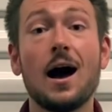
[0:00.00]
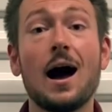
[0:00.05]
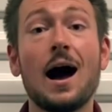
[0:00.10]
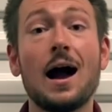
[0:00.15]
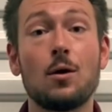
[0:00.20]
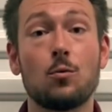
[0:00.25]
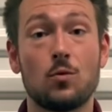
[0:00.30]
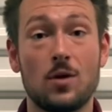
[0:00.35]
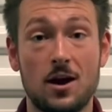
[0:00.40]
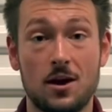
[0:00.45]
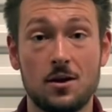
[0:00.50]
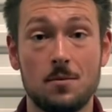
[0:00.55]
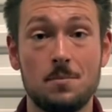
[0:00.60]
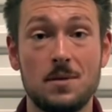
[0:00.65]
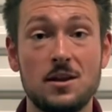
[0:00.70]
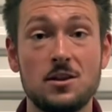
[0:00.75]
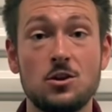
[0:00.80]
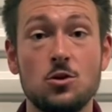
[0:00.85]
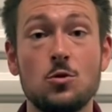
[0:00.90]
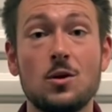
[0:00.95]

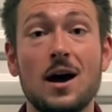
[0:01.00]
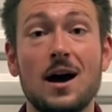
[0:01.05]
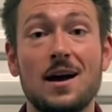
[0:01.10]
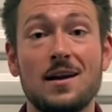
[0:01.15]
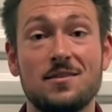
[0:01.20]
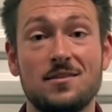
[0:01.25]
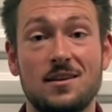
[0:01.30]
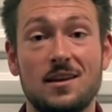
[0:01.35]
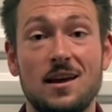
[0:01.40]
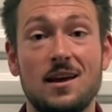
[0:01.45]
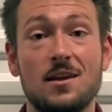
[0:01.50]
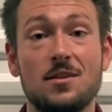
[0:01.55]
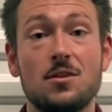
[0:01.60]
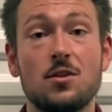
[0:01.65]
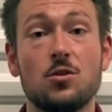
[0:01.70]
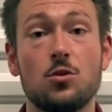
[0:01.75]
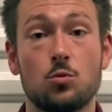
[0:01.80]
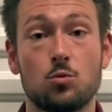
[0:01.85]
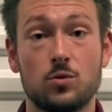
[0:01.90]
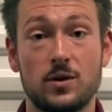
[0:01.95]
recommend you guys get
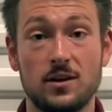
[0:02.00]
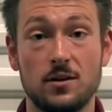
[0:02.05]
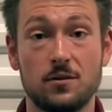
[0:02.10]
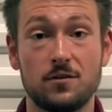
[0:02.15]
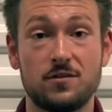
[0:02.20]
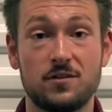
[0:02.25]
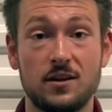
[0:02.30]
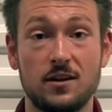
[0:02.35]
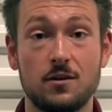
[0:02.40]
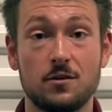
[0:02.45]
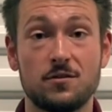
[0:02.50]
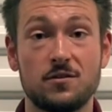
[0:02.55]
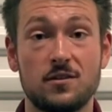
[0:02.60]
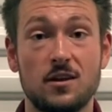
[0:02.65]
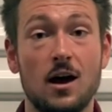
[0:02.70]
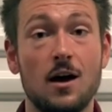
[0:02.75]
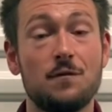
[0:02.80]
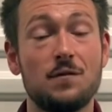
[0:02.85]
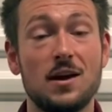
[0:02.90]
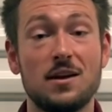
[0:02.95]
the real steel
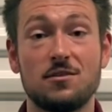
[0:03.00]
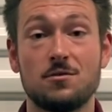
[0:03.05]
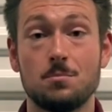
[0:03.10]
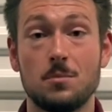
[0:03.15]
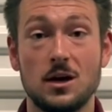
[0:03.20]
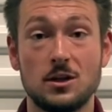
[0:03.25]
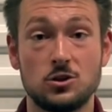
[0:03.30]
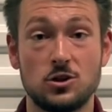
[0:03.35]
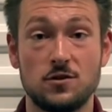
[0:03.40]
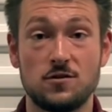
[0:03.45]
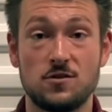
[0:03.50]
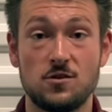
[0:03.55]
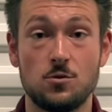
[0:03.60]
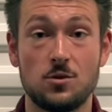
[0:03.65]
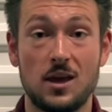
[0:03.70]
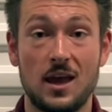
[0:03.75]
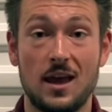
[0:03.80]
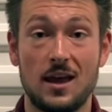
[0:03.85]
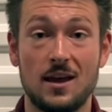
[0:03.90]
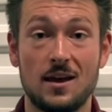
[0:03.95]
stuff as much as you
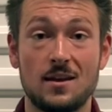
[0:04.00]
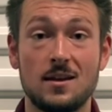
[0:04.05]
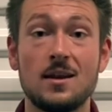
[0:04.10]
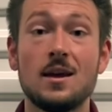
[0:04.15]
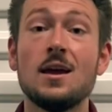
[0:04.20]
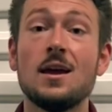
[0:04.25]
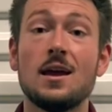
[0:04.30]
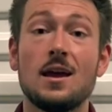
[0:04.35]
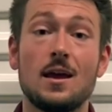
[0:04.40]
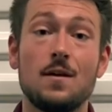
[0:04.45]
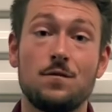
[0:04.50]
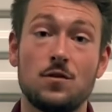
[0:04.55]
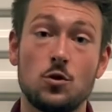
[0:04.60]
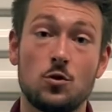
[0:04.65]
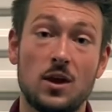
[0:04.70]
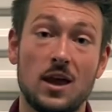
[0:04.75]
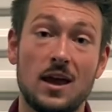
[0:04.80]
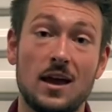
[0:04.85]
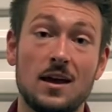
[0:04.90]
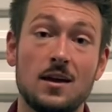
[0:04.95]
can. If you
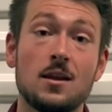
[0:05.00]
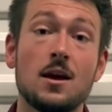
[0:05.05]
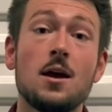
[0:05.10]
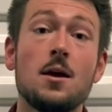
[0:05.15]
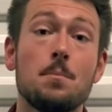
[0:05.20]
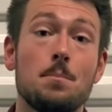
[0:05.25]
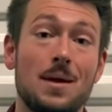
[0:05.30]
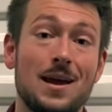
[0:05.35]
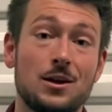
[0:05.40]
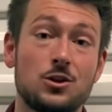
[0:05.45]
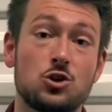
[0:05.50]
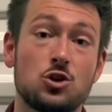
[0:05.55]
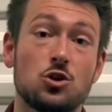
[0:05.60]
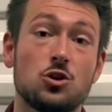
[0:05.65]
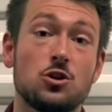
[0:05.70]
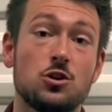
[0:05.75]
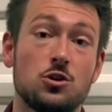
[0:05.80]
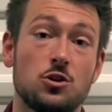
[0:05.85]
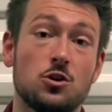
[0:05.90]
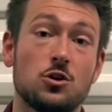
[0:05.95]
can't, make sure
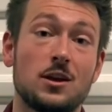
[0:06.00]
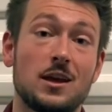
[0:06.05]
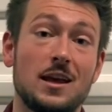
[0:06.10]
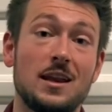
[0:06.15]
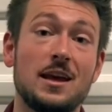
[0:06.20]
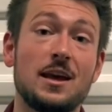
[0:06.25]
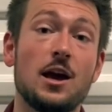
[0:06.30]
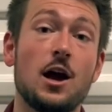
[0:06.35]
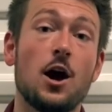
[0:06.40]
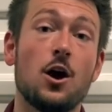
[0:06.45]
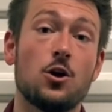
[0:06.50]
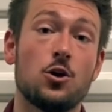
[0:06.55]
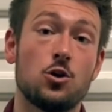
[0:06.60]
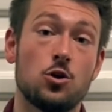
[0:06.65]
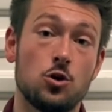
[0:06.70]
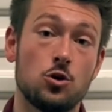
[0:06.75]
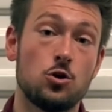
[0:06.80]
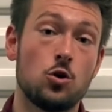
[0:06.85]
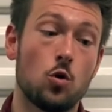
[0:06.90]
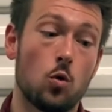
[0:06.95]
you're getting a
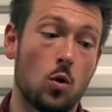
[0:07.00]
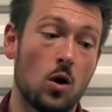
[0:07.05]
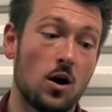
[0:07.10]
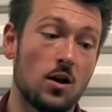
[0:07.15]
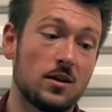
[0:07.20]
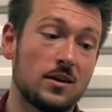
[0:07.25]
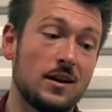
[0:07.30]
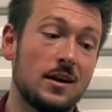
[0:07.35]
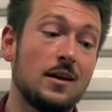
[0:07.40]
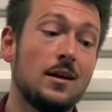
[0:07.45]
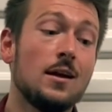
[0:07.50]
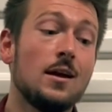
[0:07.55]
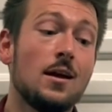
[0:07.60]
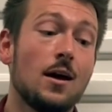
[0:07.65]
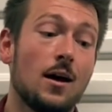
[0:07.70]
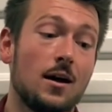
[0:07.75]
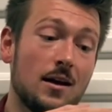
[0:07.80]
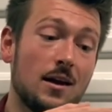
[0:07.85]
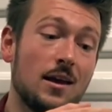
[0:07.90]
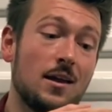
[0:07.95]
good quality.
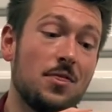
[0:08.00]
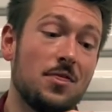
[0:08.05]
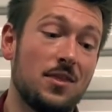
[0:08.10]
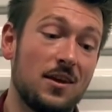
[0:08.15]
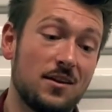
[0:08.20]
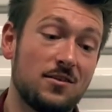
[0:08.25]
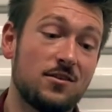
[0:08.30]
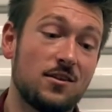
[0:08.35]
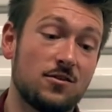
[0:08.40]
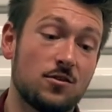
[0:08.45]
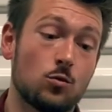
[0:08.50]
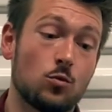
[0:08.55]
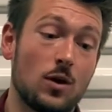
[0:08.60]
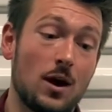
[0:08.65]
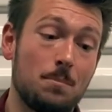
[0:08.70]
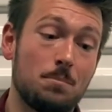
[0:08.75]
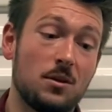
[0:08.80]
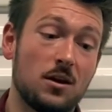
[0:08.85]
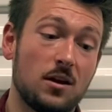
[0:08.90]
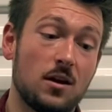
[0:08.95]
Again, this is a
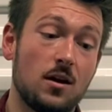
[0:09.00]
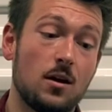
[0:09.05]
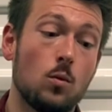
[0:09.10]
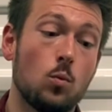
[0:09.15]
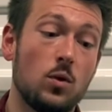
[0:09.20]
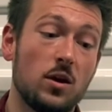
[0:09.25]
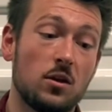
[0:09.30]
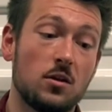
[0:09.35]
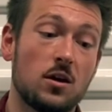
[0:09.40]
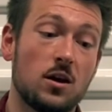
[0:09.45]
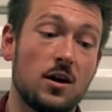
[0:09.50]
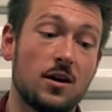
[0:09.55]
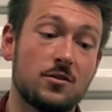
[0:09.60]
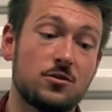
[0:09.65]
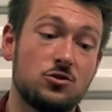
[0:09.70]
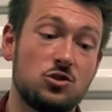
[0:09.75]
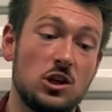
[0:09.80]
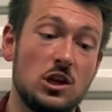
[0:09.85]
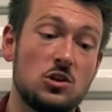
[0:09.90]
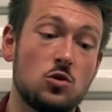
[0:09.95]
replica Wilcox
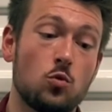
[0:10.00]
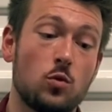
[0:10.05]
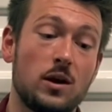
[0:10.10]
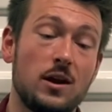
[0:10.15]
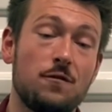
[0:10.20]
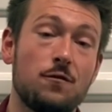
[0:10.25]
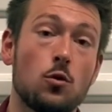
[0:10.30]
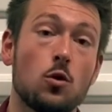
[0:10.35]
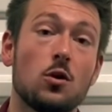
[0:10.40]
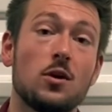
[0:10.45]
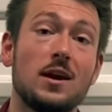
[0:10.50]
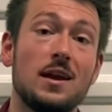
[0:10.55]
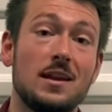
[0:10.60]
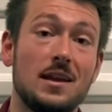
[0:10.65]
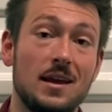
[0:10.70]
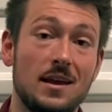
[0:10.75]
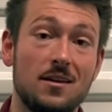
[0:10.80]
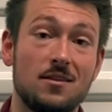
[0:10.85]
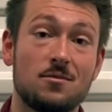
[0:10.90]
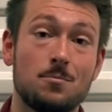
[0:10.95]
G24. It
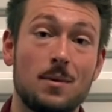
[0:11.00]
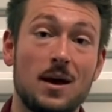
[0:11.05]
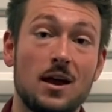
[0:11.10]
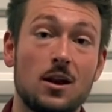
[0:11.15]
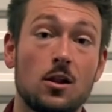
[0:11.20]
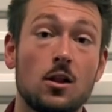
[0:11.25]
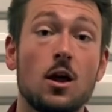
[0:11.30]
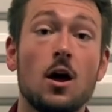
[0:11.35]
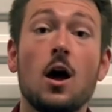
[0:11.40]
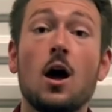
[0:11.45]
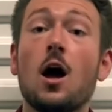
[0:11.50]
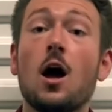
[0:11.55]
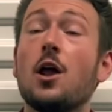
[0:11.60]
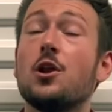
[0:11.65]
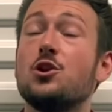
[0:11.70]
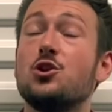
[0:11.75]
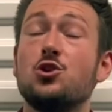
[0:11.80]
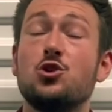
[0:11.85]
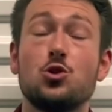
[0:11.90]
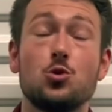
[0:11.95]
is metal.
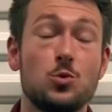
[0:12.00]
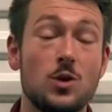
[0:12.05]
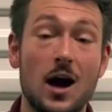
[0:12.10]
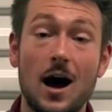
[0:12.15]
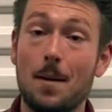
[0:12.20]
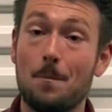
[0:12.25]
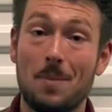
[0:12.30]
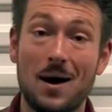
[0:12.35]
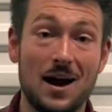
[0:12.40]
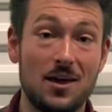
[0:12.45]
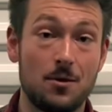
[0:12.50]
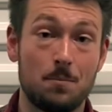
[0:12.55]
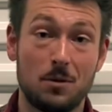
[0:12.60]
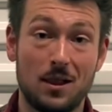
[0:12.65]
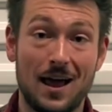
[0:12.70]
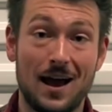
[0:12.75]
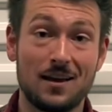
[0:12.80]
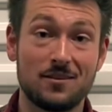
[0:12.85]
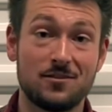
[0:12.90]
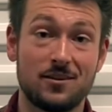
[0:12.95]
Do not buy the
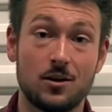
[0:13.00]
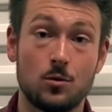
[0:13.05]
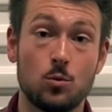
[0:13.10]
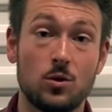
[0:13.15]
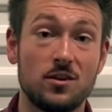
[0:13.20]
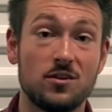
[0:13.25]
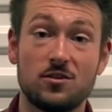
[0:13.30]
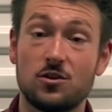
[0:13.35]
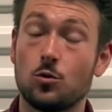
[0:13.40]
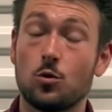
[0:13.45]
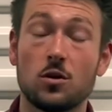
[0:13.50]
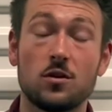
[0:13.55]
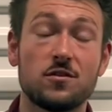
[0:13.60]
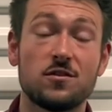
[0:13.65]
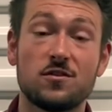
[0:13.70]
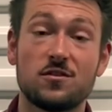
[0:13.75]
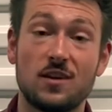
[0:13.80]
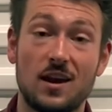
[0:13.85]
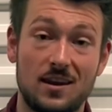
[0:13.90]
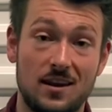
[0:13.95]
plastic ones. You are
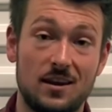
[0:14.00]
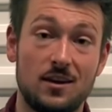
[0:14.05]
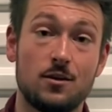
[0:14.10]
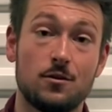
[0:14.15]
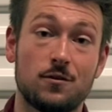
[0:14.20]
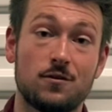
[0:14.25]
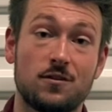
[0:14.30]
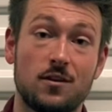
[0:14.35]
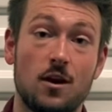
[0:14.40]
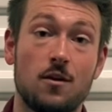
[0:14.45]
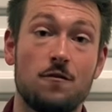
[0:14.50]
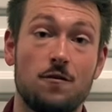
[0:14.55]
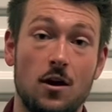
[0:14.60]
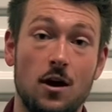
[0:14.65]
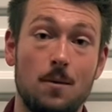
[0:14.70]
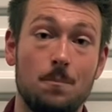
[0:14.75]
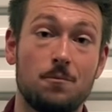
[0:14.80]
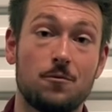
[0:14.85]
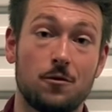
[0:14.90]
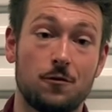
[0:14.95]
setting yourself
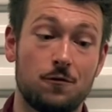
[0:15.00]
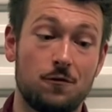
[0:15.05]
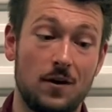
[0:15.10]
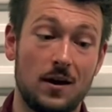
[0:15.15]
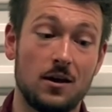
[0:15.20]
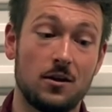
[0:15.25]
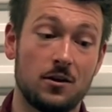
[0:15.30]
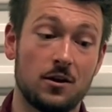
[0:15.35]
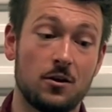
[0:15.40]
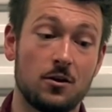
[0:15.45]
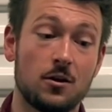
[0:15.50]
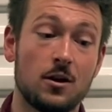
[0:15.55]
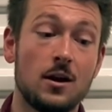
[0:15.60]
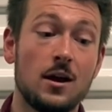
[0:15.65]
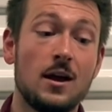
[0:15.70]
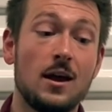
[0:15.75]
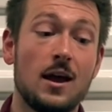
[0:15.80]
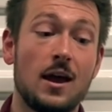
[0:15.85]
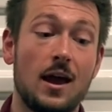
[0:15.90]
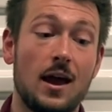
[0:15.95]
up for failure.
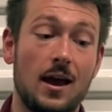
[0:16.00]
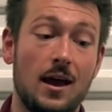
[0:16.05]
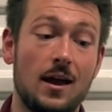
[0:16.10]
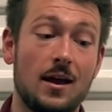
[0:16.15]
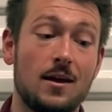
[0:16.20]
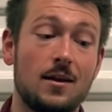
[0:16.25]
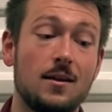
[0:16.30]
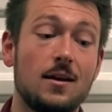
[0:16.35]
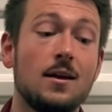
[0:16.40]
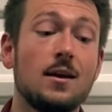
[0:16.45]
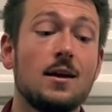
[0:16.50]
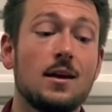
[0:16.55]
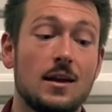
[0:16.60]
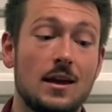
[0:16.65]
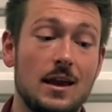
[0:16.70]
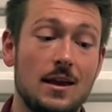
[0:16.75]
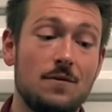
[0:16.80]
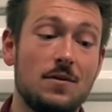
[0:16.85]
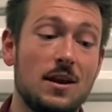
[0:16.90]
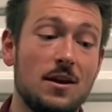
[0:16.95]
And
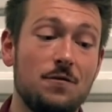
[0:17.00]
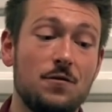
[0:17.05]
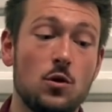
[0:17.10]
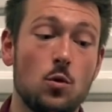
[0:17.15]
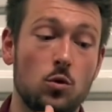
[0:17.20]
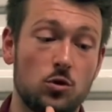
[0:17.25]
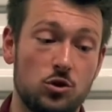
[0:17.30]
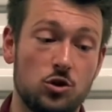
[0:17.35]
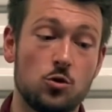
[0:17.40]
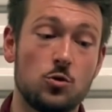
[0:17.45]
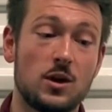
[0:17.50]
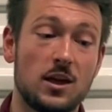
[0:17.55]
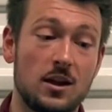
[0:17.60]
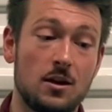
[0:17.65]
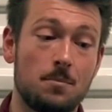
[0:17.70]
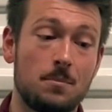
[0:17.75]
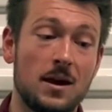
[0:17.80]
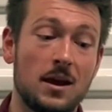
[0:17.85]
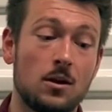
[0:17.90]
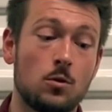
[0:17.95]
even if you do get a
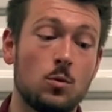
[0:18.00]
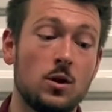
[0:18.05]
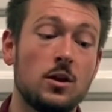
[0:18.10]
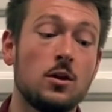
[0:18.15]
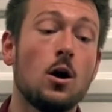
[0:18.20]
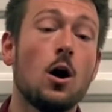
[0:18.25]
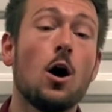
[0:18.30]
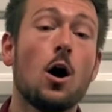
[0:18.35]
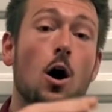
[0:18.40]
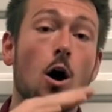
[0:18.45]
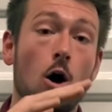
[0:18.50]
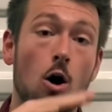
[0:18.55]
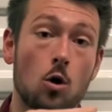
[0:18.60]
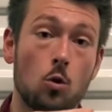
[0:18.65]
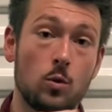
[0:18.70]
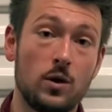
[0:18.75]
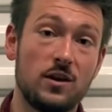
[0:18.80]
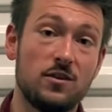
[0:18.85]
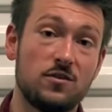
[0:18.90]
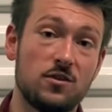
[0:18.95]
metal one,
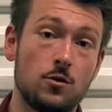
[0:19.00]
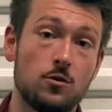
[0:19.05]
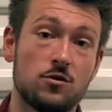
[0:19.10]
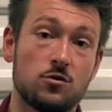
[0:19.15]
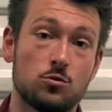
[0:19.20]
always use a